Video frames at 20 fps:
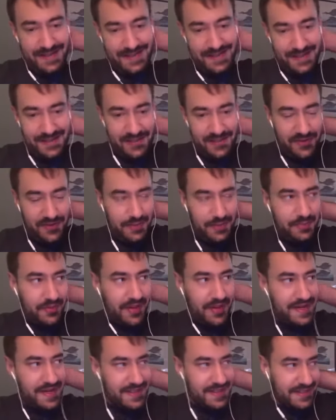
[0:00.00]
It's it's yeah. a fun
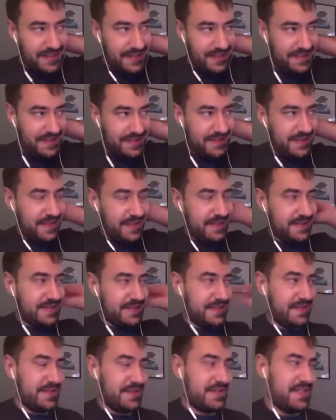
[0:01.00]
place, and it's
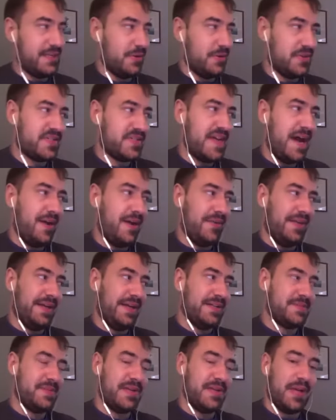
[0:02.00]
it's the secret's out.
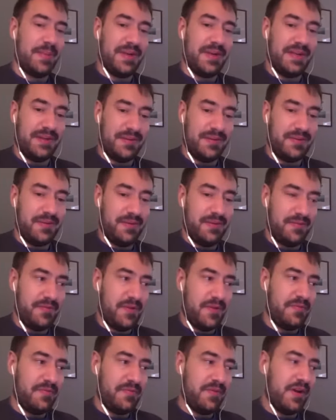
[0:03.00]
Like it's becoming
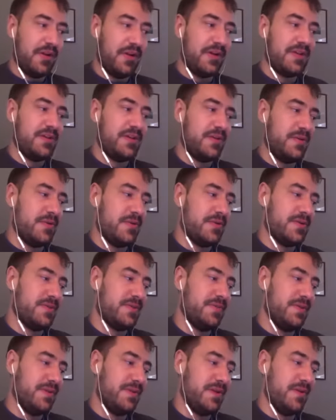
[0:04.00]
very huge,
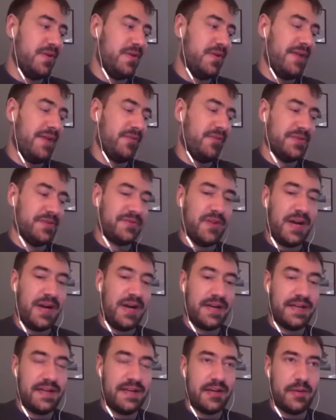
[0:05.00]
and you know everyone's
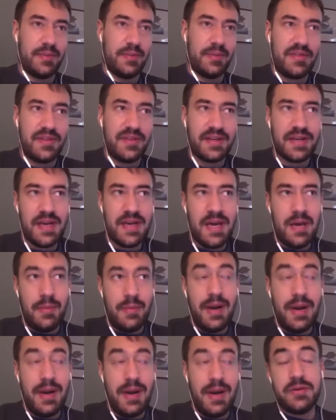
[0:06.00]
flocking here. But I think
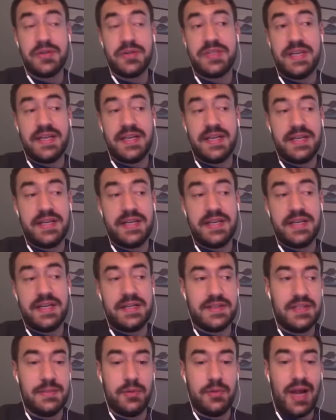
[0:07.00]
my
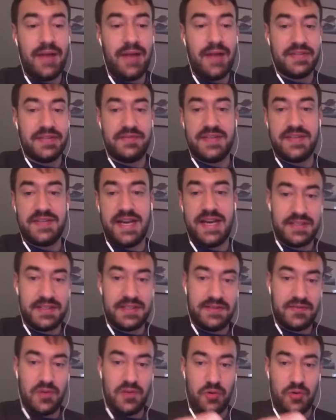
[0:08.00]
understanding is the demographics of
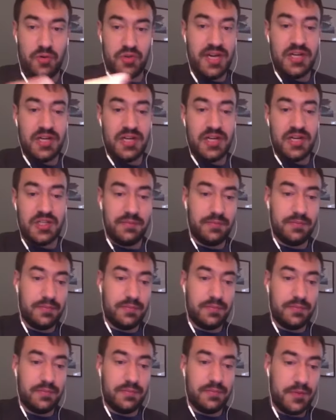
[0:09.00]
Texas are
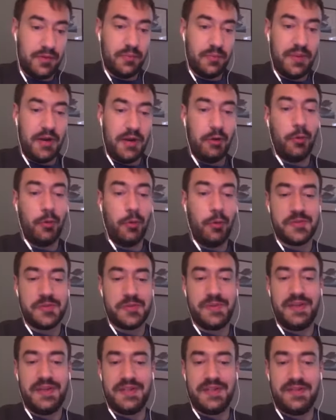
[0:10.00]
changing, you know, for yeah. better or
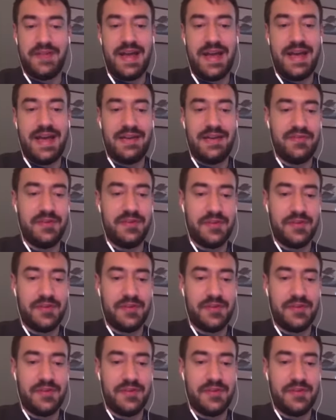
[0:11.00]
worse because of that.